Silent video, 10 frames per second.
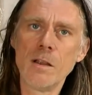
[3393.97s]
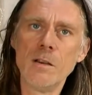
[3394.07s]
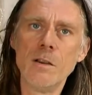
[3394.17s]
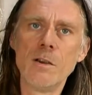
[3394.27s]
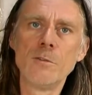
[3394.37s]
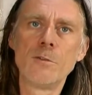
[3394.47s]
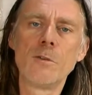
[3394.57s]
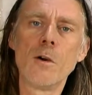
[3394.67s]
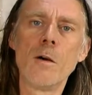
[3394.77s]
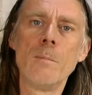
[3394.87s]
Learn
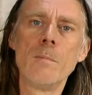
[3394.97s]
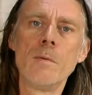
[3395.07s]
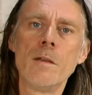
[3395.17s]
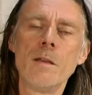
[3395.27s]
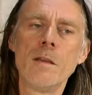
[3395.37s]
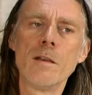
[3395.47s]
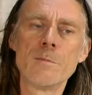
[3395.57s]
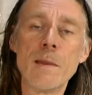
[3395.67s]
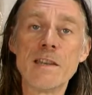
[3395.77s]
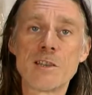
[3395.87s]
from as
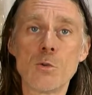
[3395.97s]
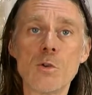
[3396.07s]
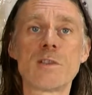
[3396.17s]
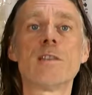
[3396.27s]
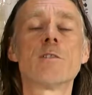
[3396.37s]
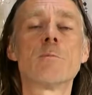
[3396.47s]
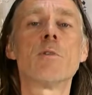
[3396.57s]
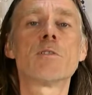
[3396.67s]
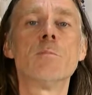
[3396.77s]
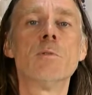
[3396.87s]
many sources as
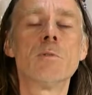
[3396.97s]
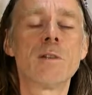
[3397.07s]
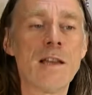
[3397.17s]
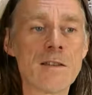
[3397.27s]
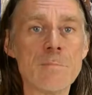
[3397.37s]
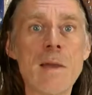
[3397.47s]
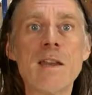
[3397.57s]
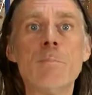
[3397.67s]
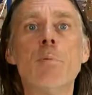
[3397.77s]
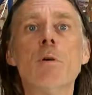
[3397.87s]
possible. Get as
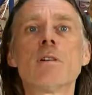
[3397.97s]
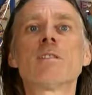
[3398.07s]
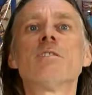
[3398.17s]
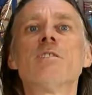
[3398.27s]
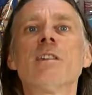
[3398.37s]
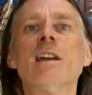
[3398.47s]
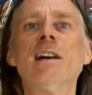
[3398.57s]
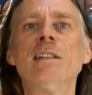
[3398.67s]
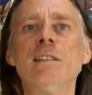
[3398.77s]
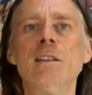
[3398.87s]
many books as you
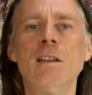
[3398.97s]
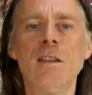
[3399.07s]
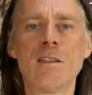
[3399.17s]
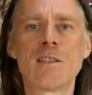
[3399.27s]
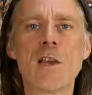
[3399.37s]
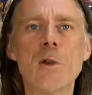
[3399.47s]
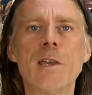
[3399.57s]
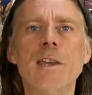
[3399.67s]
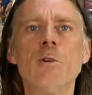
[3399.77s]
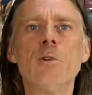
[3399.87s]
can. Soak
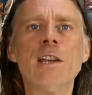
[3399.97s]
it all